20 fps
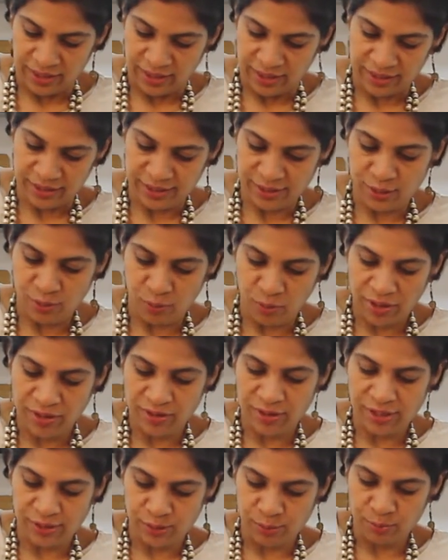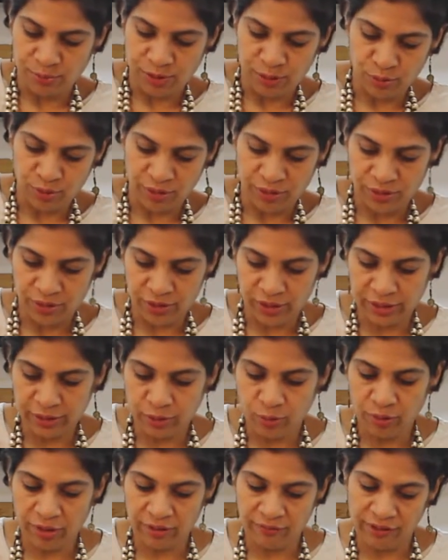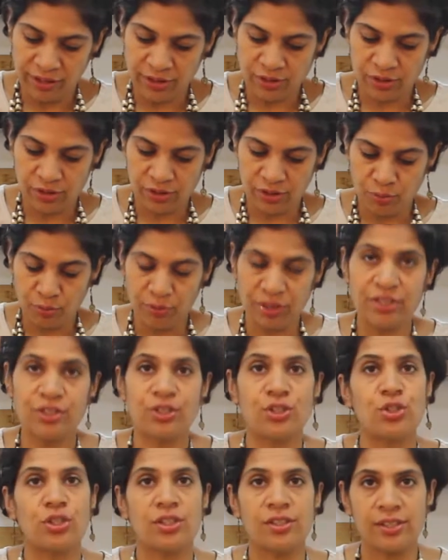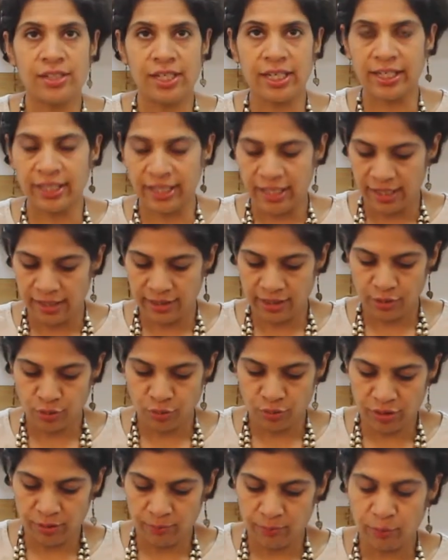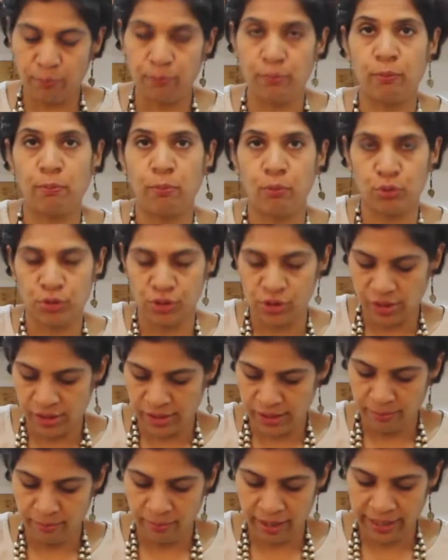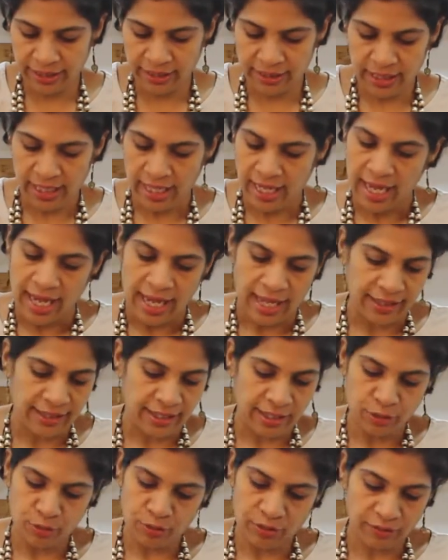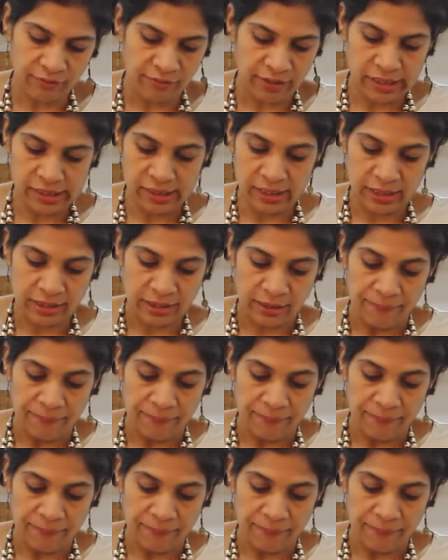This is one recipe you can really go adventurous with. Just take care that you keep the proportions in mind, and then you can vary it.